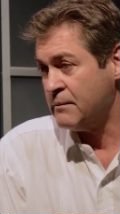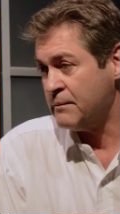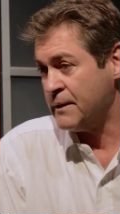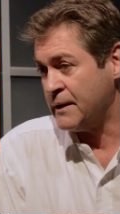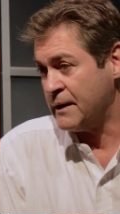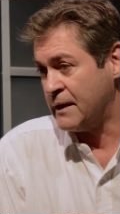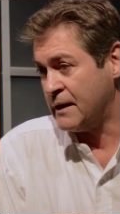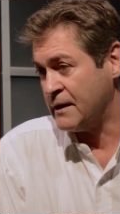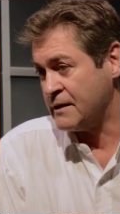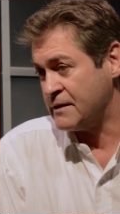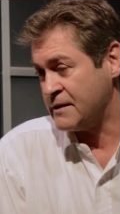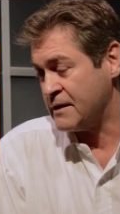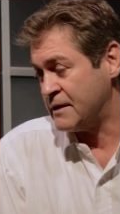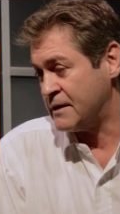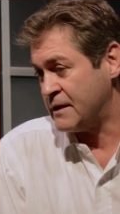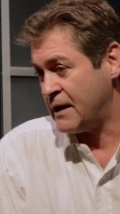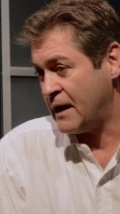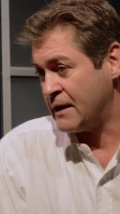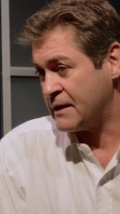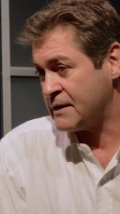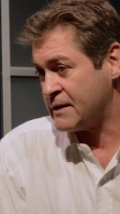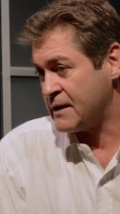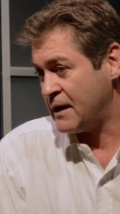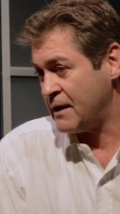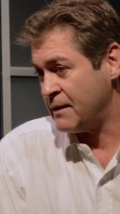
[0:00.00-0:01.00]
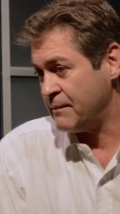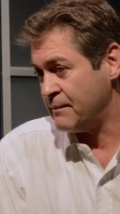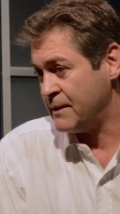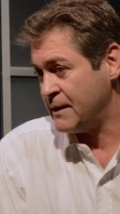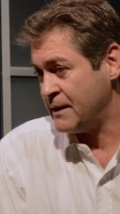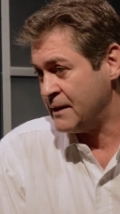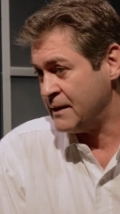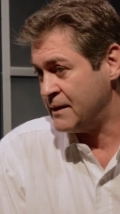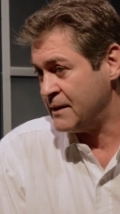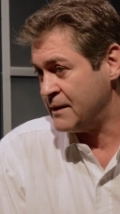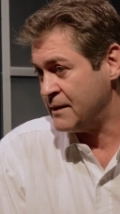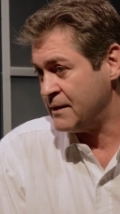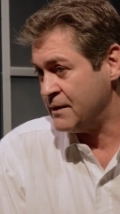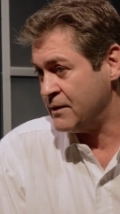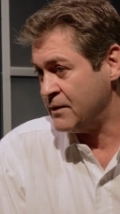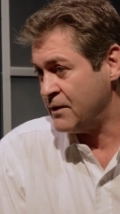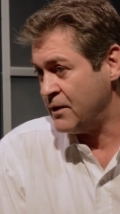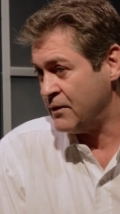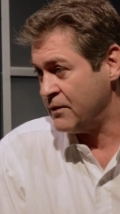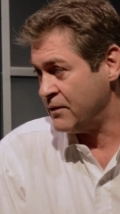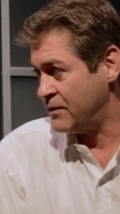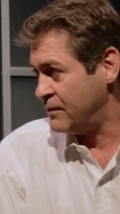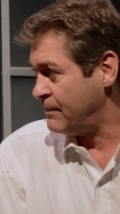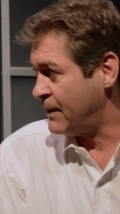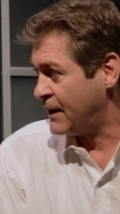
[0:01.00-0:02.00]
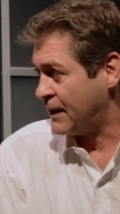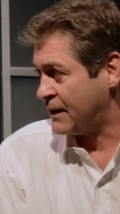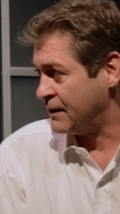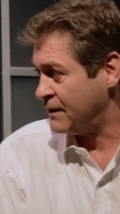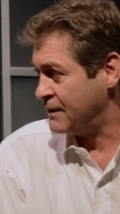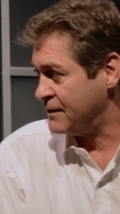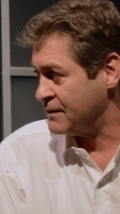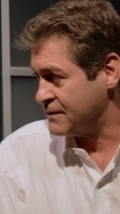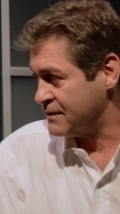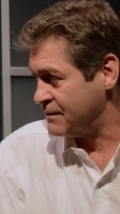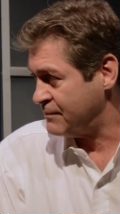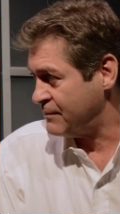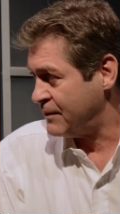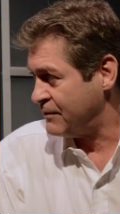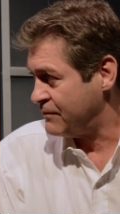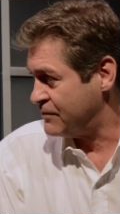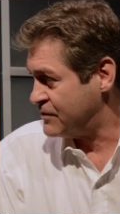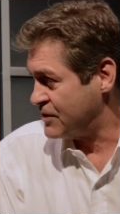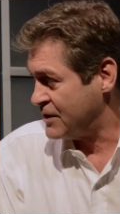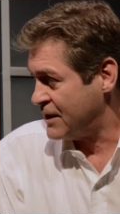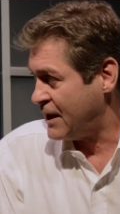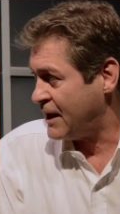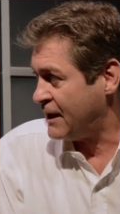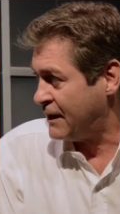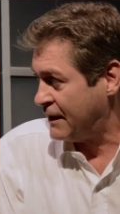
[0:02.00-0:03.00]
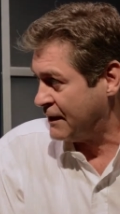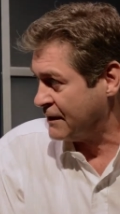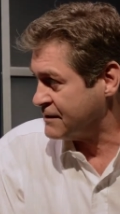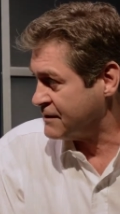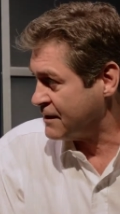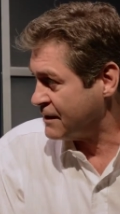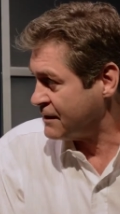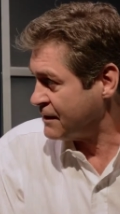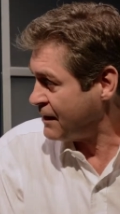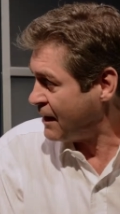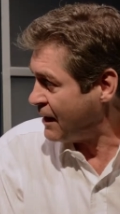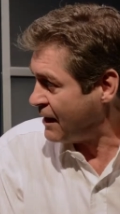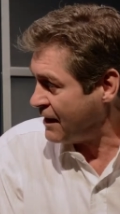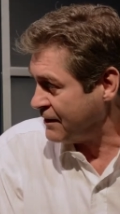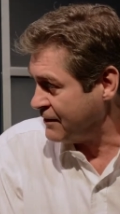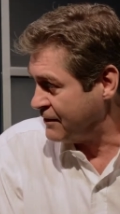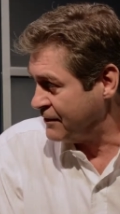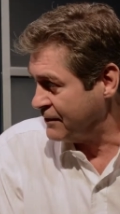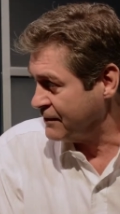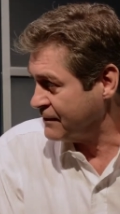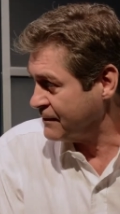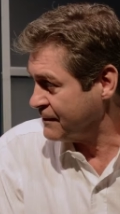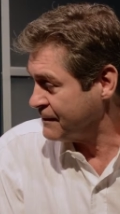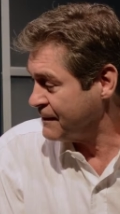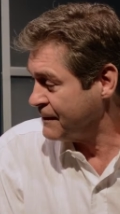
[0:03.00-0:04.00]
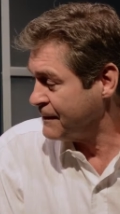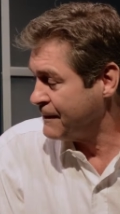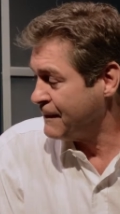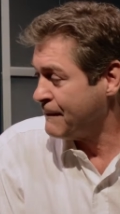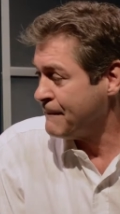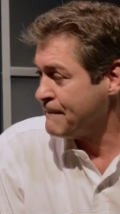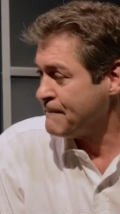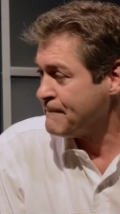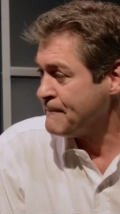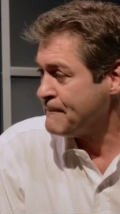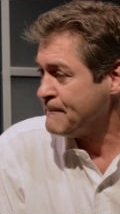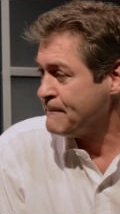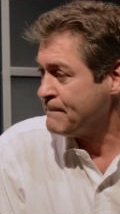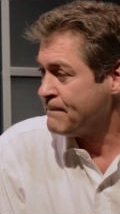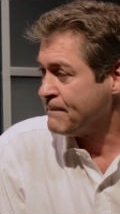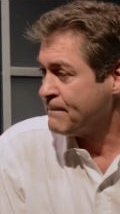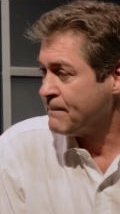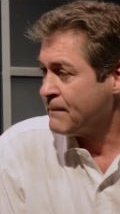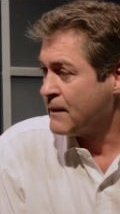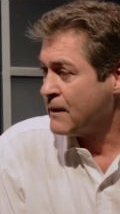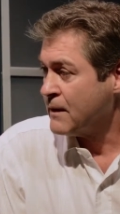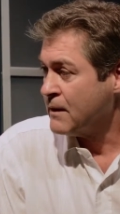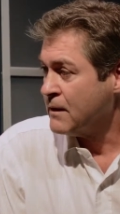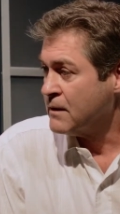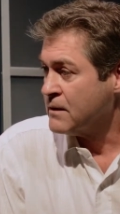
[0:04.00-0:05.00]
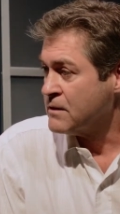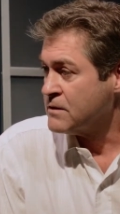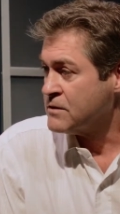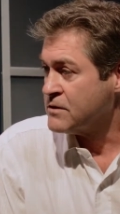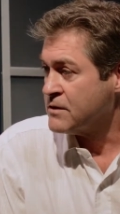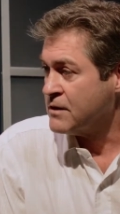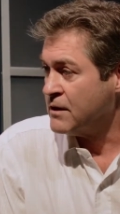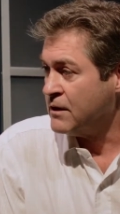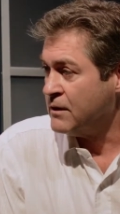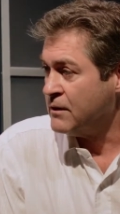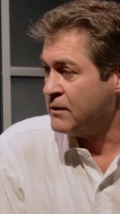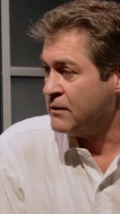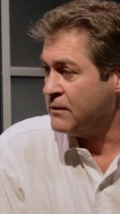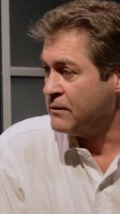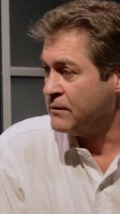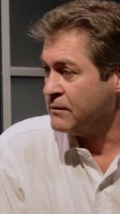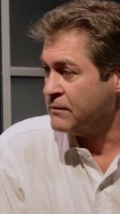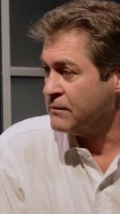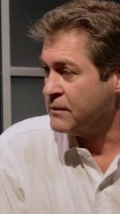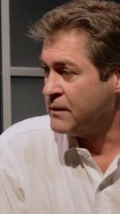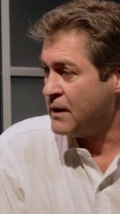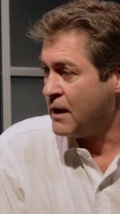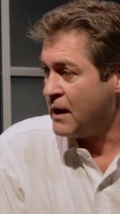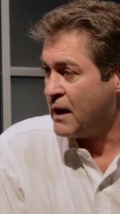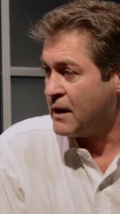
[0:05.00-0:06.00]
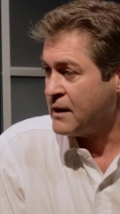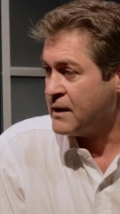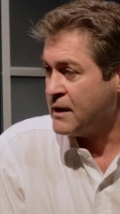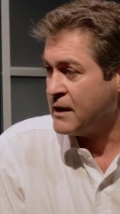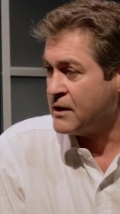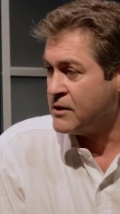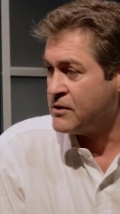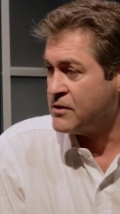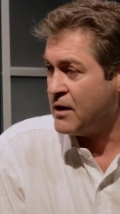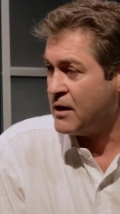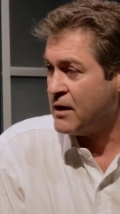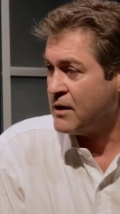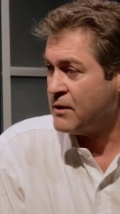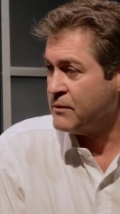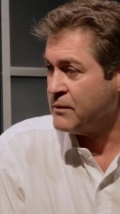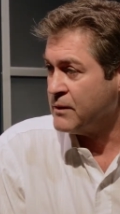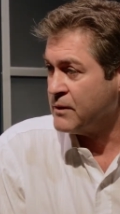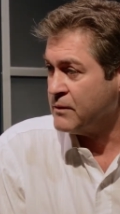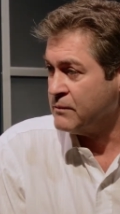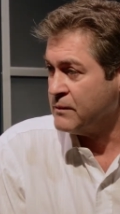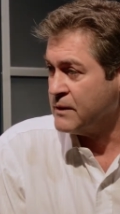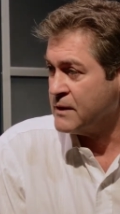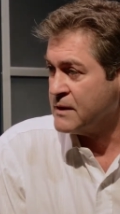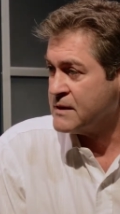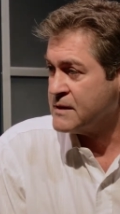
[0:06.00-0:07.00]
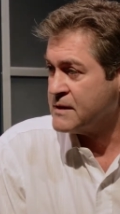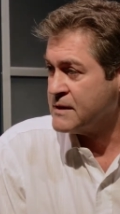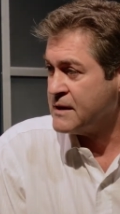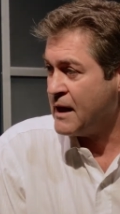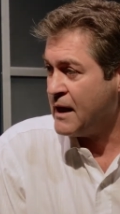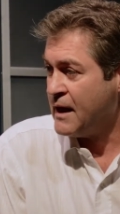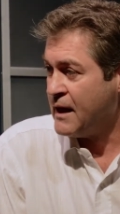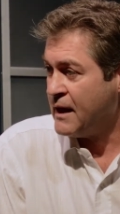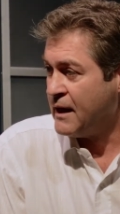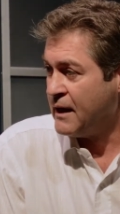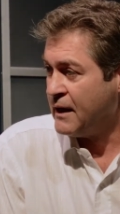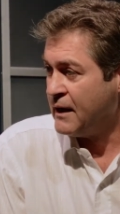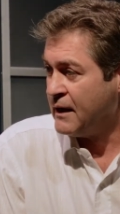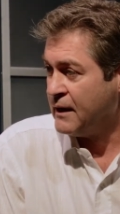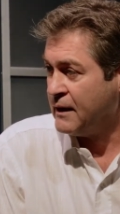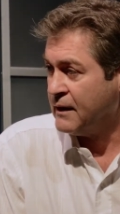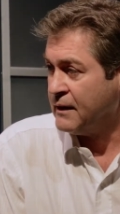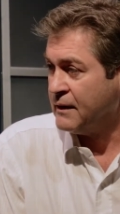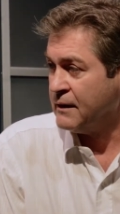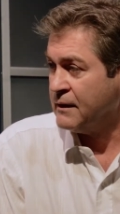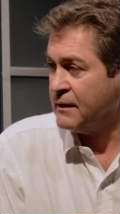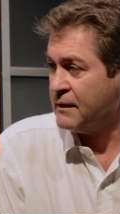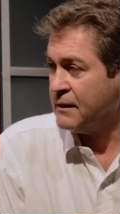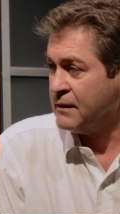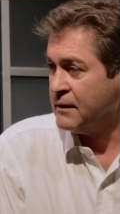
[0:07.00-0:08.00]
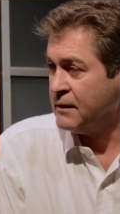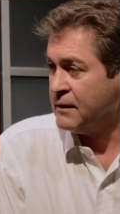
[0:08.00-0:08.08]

because at that time he didn't know the mechanism of genetics either. Mm-hmm. So, yeah, I think Darwin would say